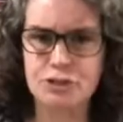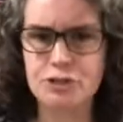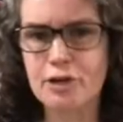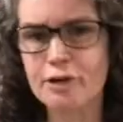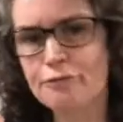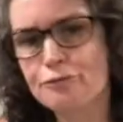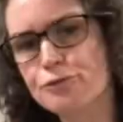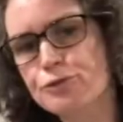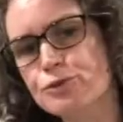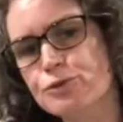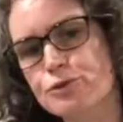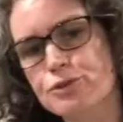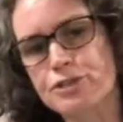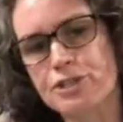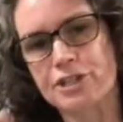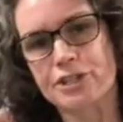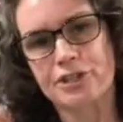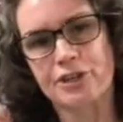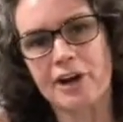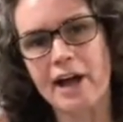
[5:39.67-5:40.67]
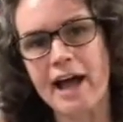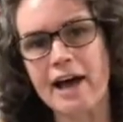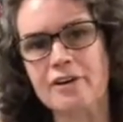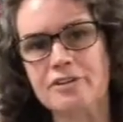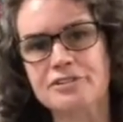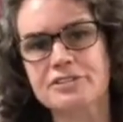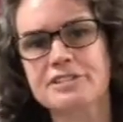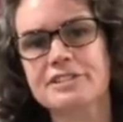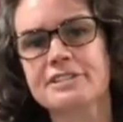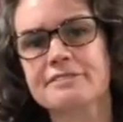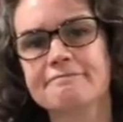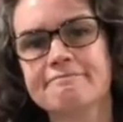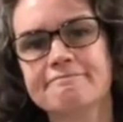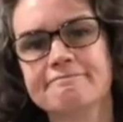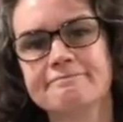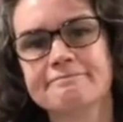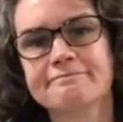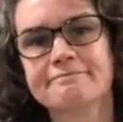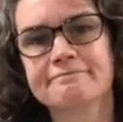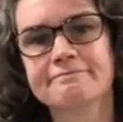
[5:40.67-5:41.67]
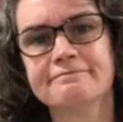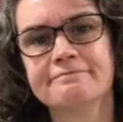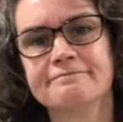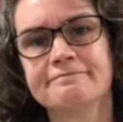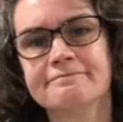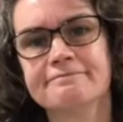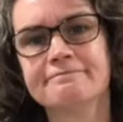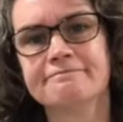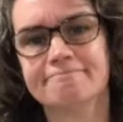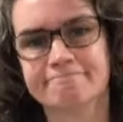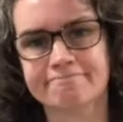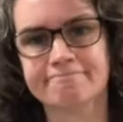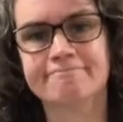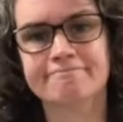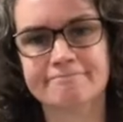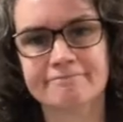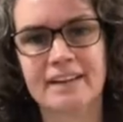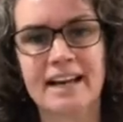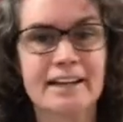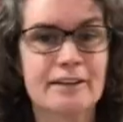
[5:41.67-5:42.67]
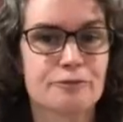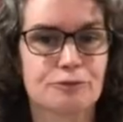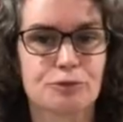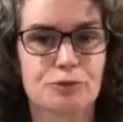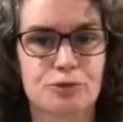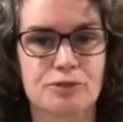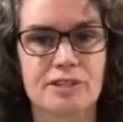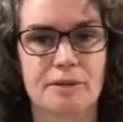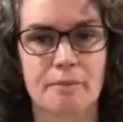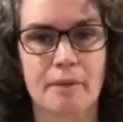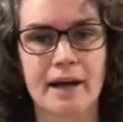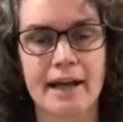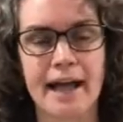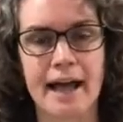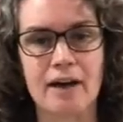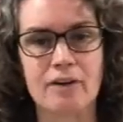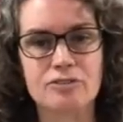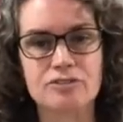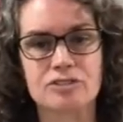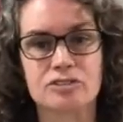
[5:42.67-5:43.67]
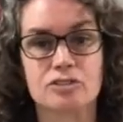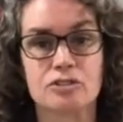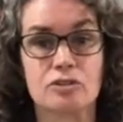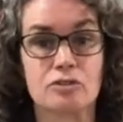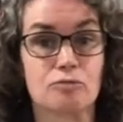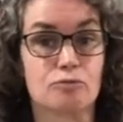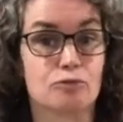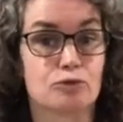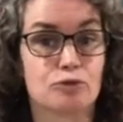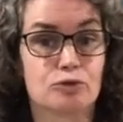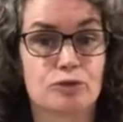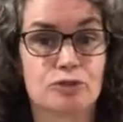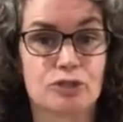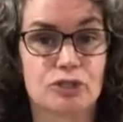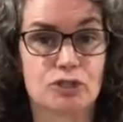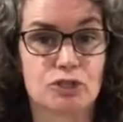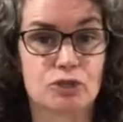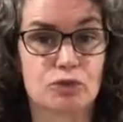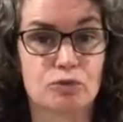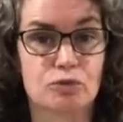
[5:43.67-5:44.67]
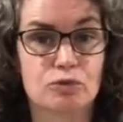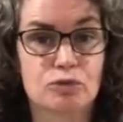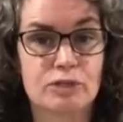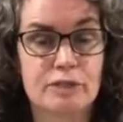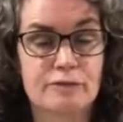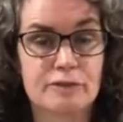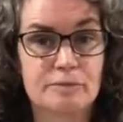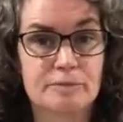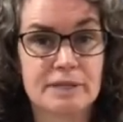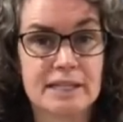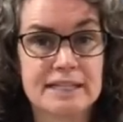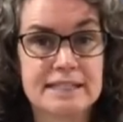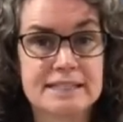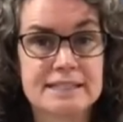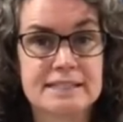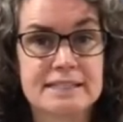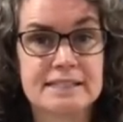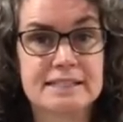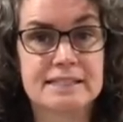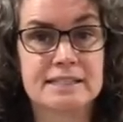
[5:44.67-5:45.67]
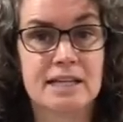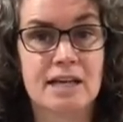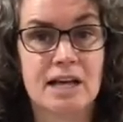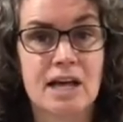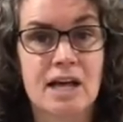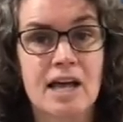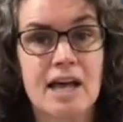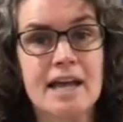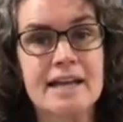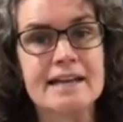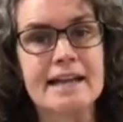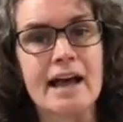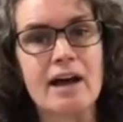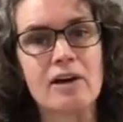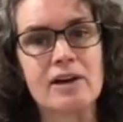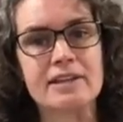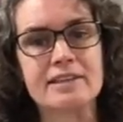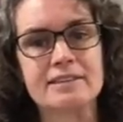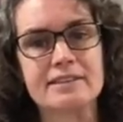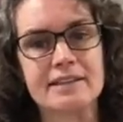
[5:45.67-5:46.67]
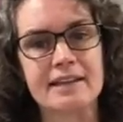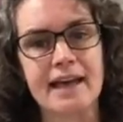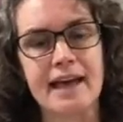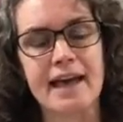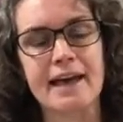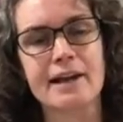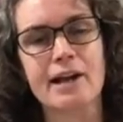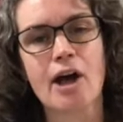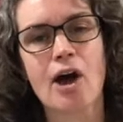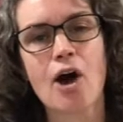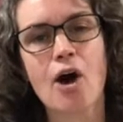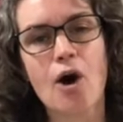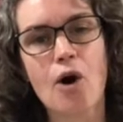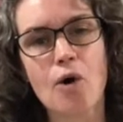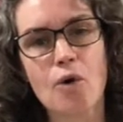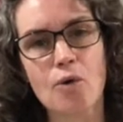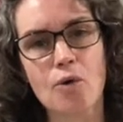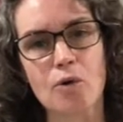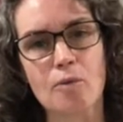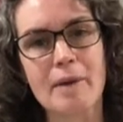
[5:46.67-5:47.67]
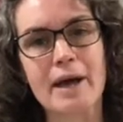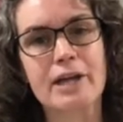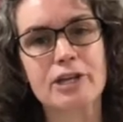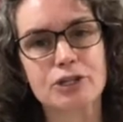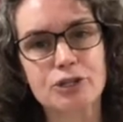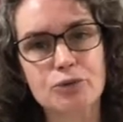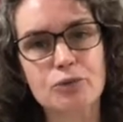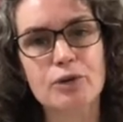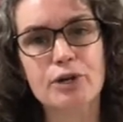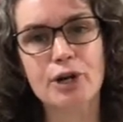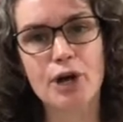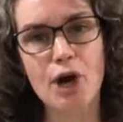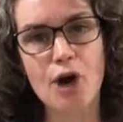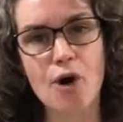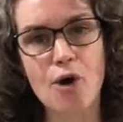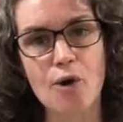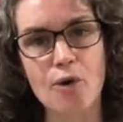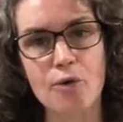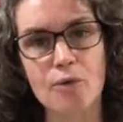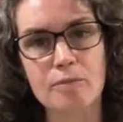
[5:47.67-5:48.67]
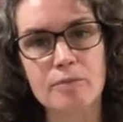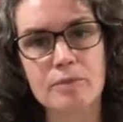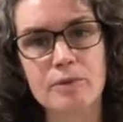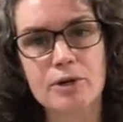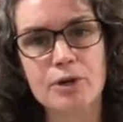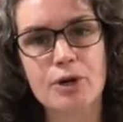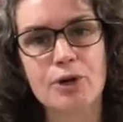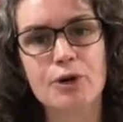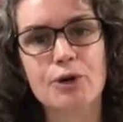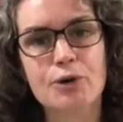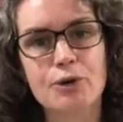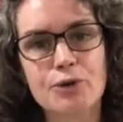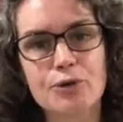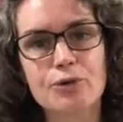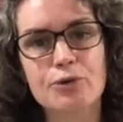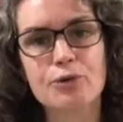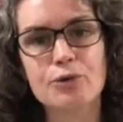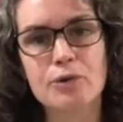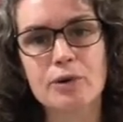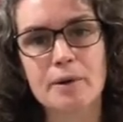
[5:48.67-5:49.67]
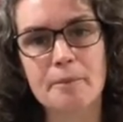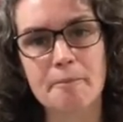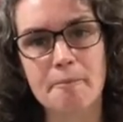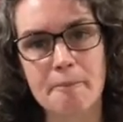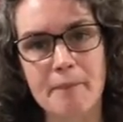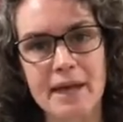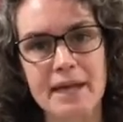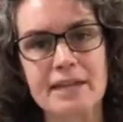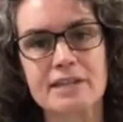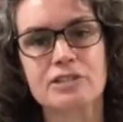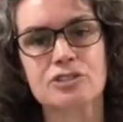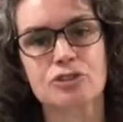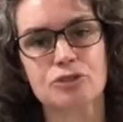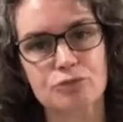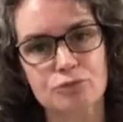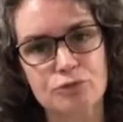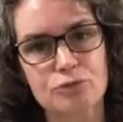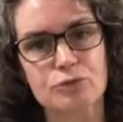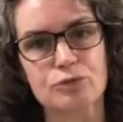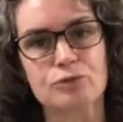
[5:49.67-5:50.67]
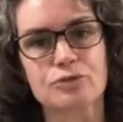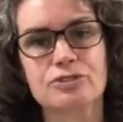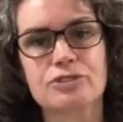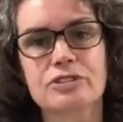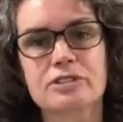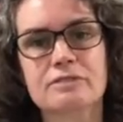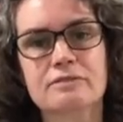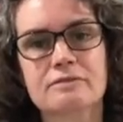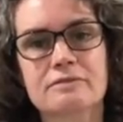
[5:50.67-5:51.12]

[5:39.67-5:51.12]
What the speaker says: you have rules at your house? I have rules at my house and rules at school, different places. Now, at home, at your home, who makes the rules?